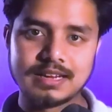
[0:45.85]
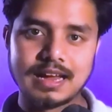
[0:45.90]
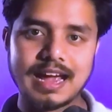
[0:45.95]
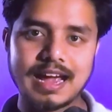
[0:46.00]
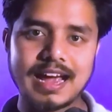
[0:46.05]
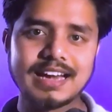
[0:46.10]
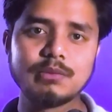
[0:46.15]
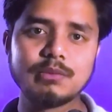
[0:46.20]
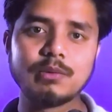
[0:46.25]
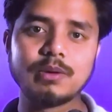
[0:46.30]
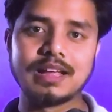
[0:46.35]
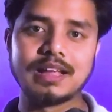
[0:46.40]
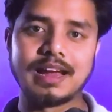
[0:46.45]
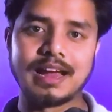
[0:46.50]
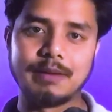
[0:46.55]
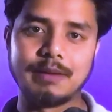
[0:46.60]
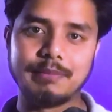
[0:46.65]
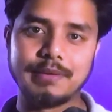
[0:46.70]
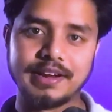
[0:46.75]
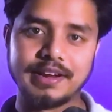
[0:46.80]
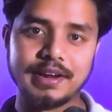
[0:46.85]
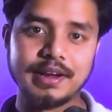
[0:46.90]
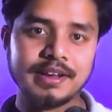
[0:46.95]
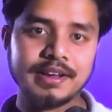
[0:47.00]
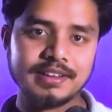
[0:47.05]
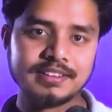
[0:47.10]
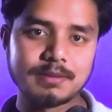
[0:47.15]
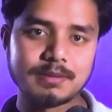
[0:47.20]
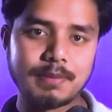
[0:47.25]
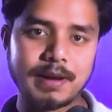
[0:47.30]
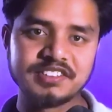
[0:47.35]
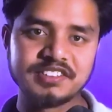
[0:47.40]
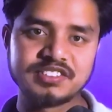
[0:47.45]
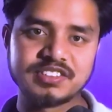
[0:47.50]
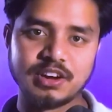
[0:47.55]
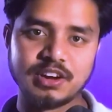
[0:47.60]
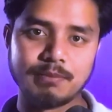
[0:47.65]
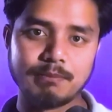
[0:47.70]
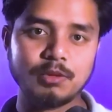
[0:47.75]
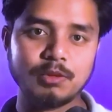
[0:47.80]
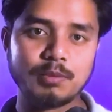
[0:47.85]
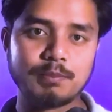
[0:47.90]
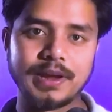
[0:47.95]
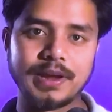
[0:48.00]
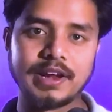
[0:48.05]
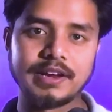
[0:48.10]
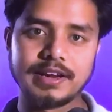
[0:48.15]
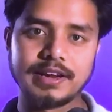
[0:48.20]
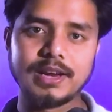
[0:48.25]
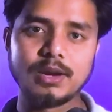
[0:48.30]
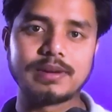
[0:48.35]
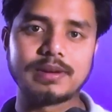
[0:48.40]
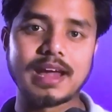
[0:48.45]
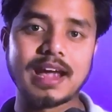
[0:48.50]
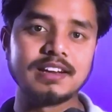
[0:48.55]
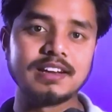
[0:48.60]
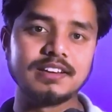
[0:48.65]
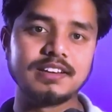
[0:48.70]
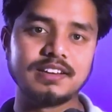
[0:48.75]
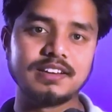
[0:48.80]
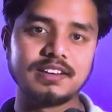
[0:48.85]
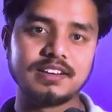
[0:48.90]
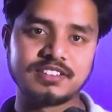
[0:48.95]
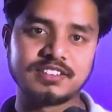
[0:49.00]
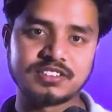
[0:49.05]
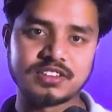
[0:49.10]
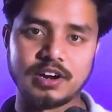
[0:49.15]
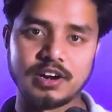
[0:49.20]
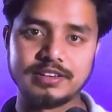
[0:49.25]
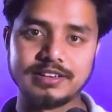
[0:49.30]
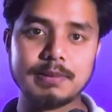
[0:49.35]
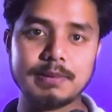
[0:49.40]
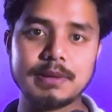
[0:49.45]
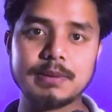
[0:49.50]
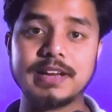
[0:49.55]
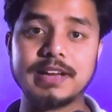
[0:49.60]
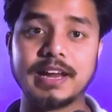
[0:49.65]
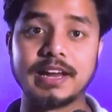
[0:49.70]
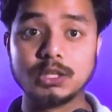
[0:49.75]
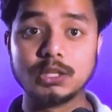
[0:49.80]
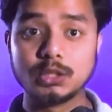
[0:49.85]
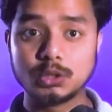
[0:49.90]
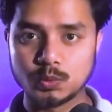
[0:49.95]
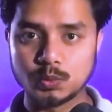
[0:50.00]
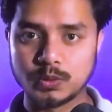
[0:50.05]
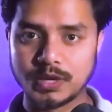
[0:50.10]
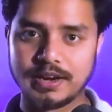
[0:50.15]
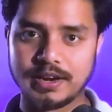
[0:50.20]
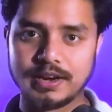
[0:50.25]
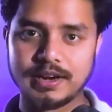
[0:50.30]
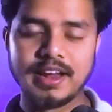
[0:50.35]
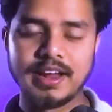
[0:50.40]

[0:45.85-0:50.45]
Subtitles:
and you will have a step-by-step blueprint you can start implementing today.